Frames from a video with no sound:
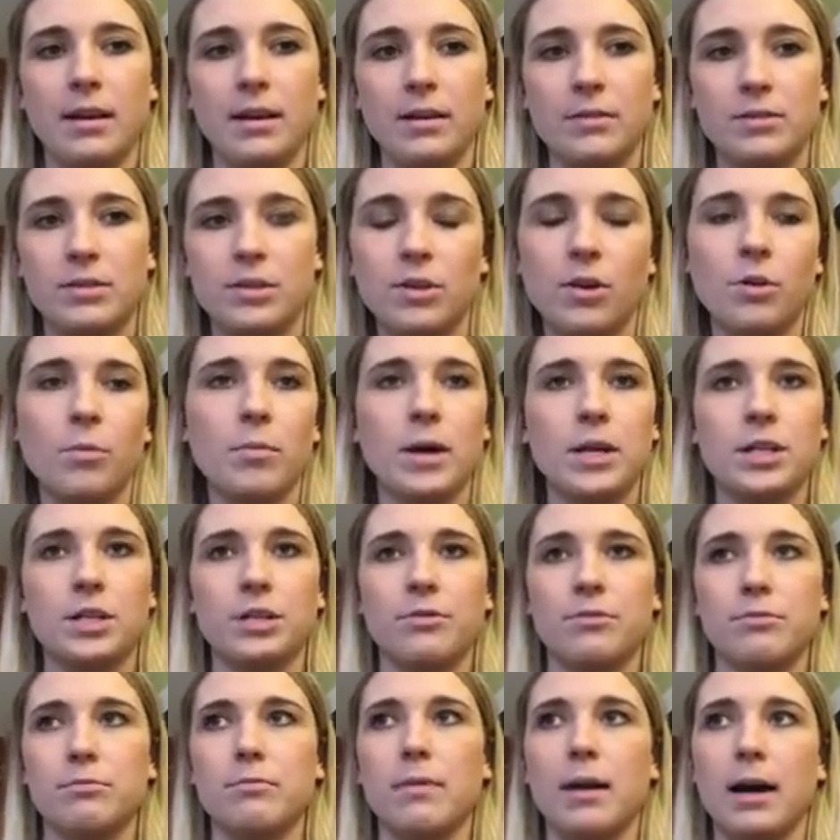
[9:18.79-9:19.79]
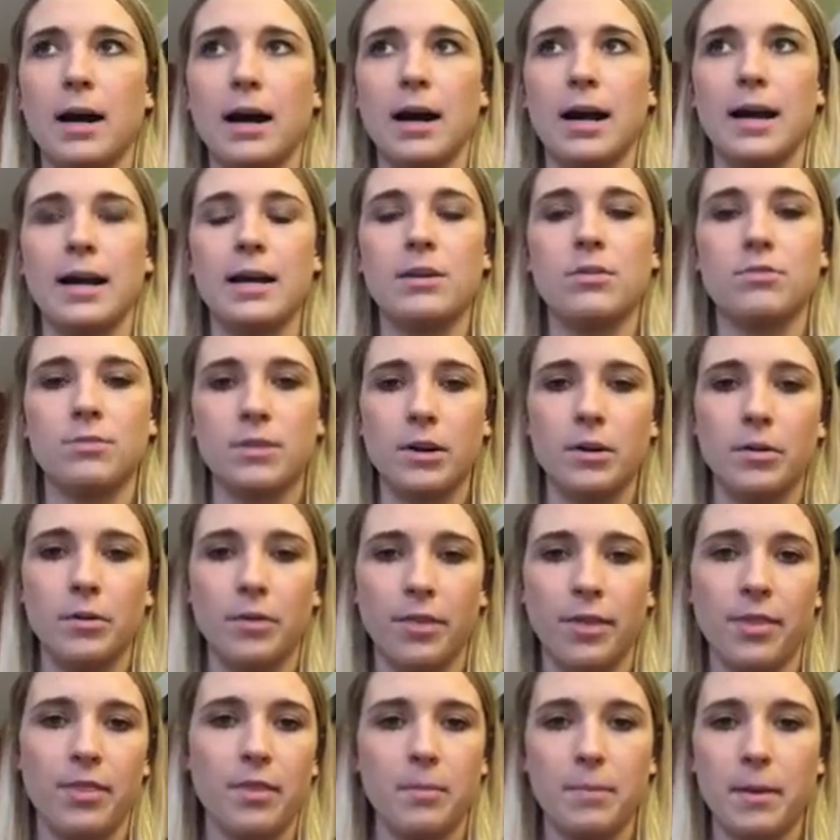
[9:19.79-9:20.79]
So much of my growth
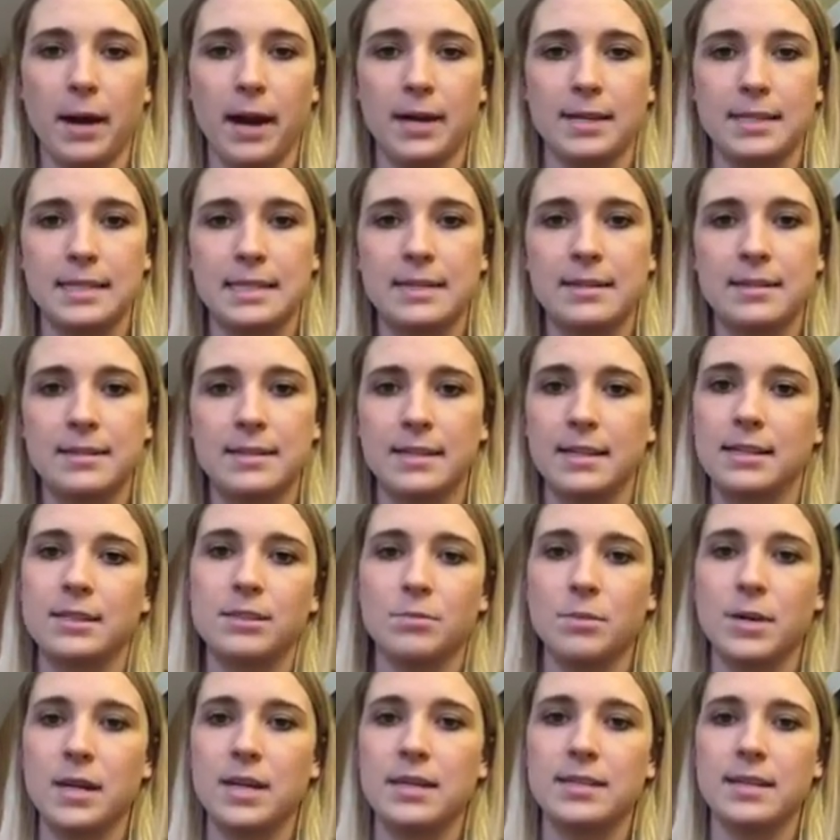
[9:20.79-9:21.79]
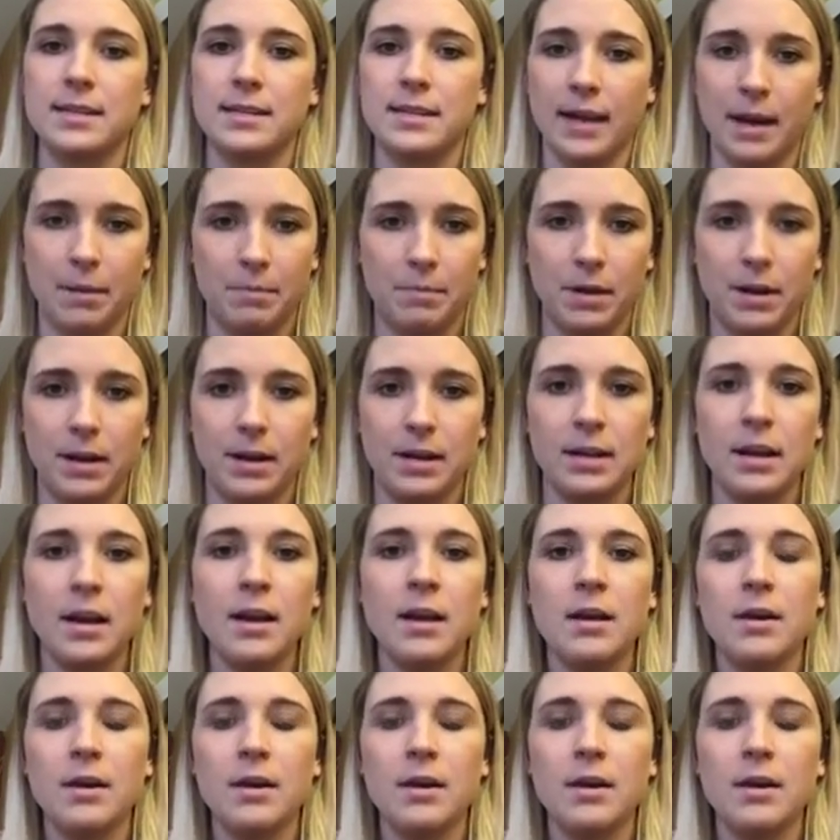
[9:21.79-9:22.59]
in the past 6 weeks has happened